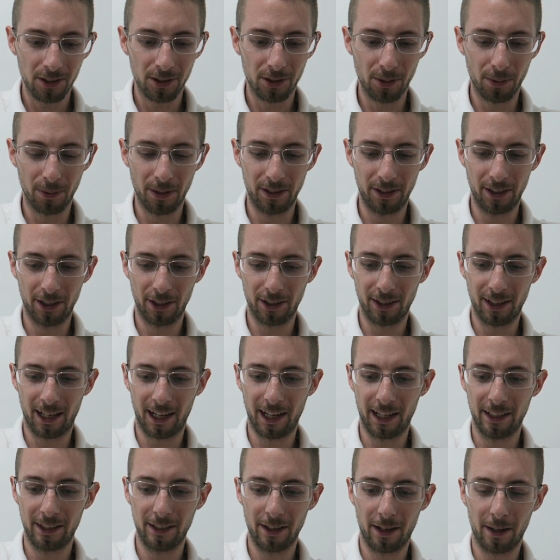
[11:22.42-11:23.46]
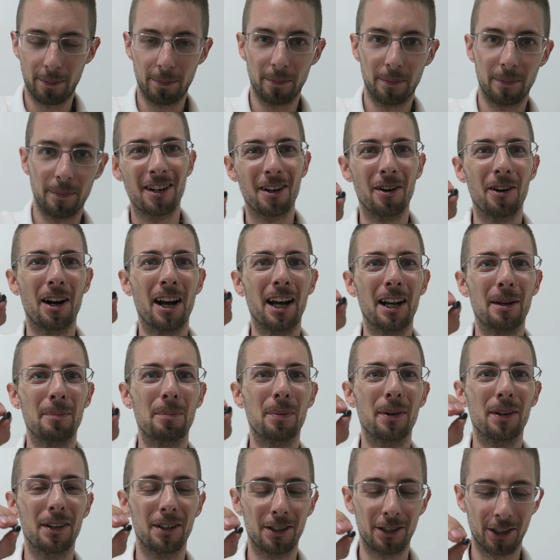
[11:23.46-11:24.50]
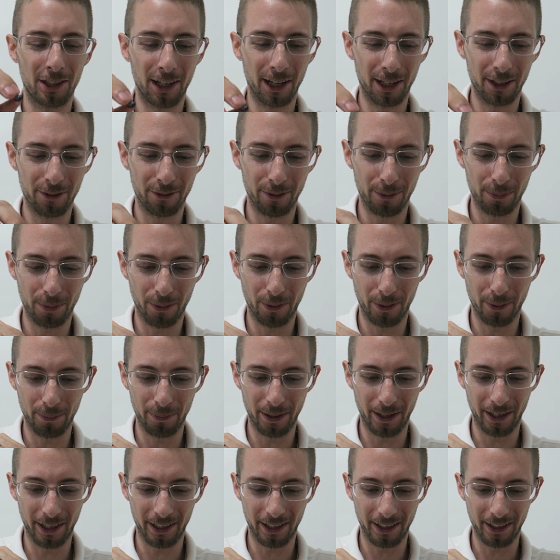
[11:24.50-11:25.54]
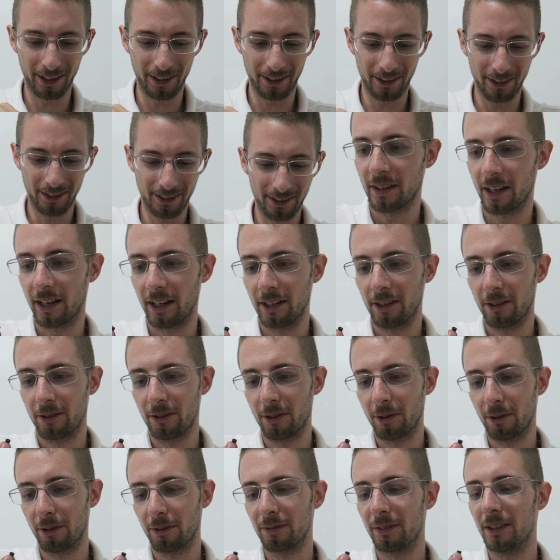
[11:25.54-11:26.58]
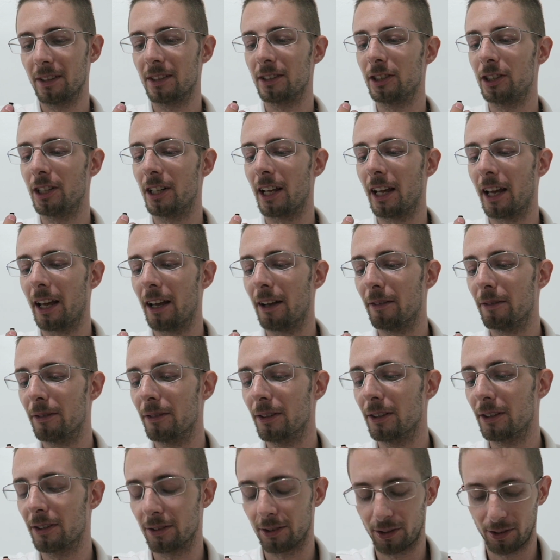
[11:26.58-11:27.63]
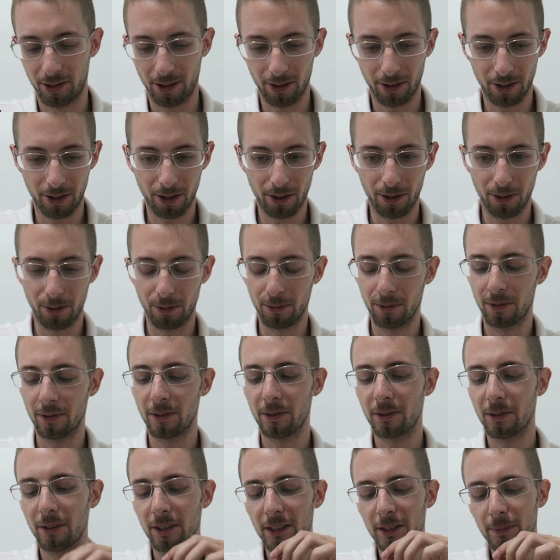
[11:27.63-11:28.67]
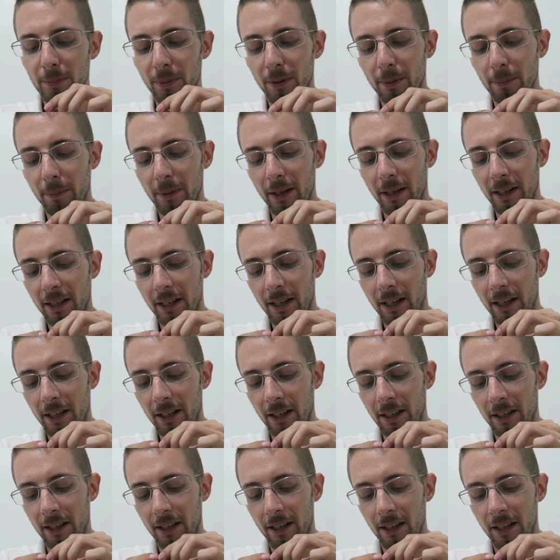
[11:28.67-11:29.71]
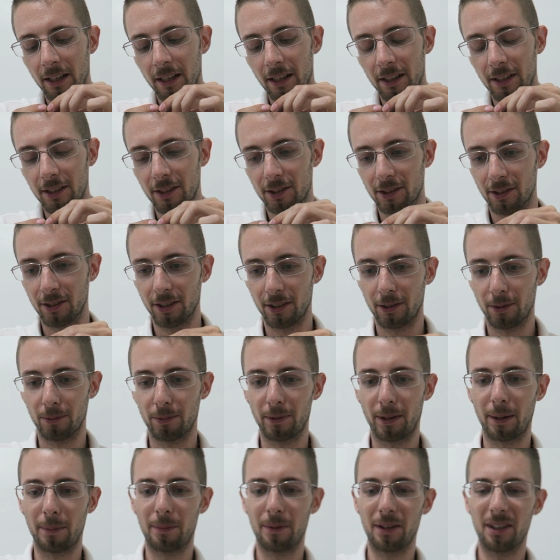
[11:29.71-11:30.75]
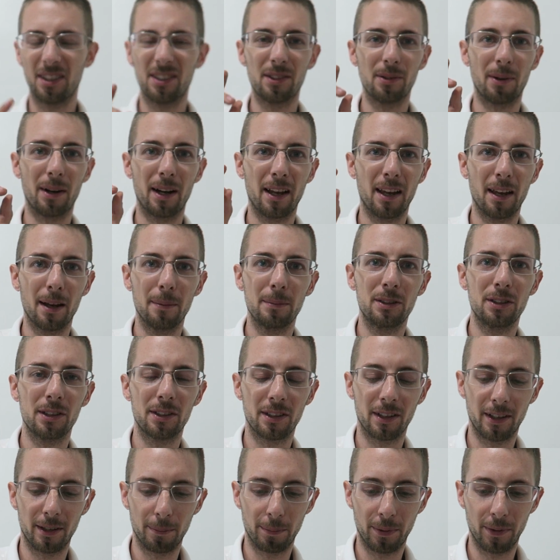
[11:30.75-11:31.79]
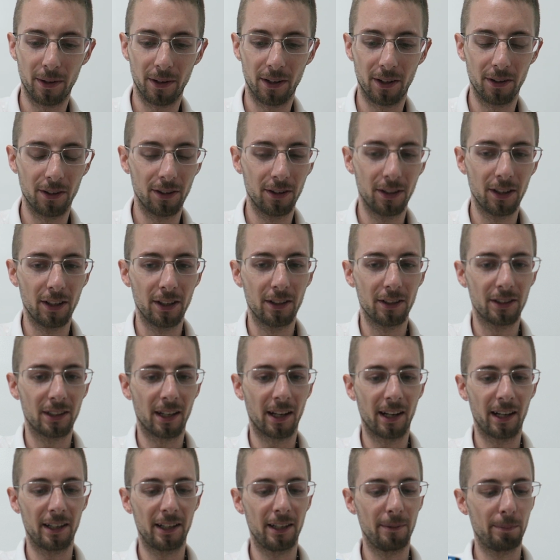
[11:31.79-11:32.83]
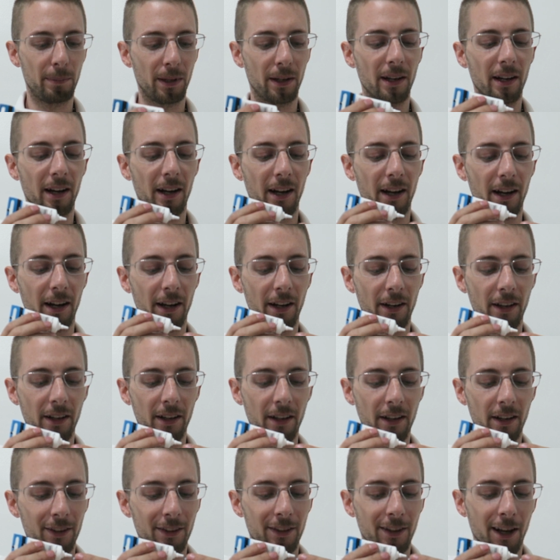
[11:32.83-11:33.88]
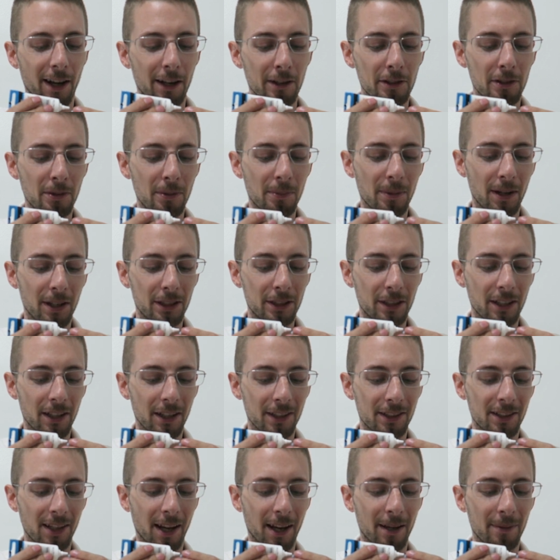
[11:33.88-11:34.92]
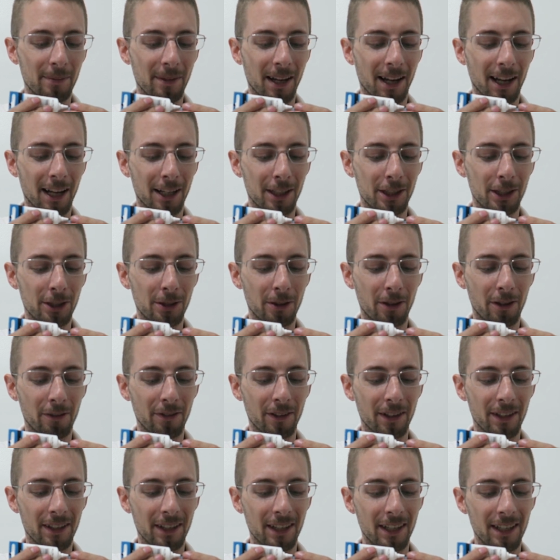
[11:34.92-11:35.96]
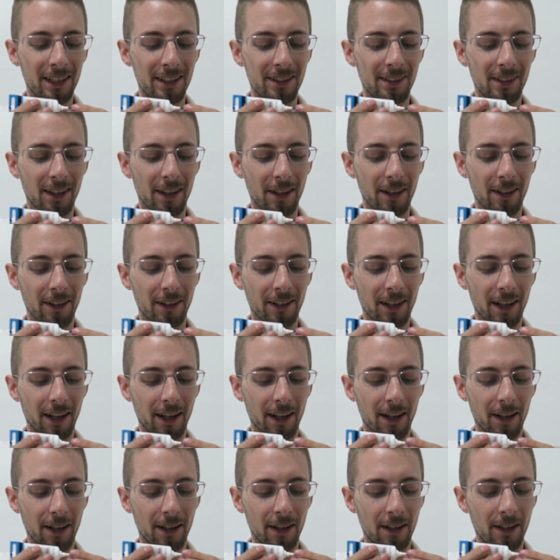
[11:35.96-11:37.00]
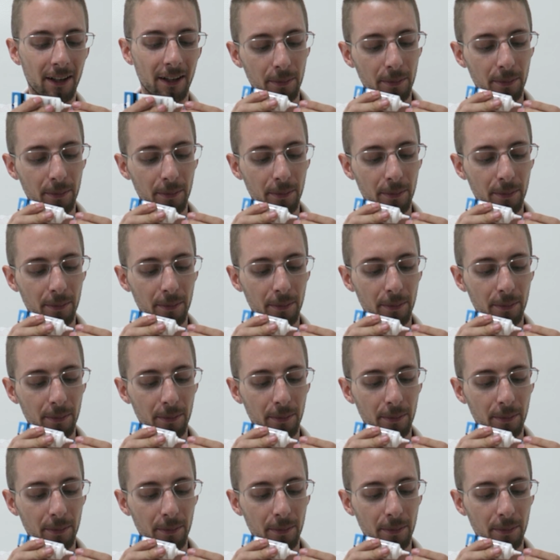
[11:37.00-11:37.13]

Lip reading: So when they're lined up, go ahead and put your transfer port back in. I don't know if this should have a little silicone grease put back on it. It is a little rubbery, so I am just gonna put a little tiny bit on. Not too much, because I'm not sure if it needs it or not,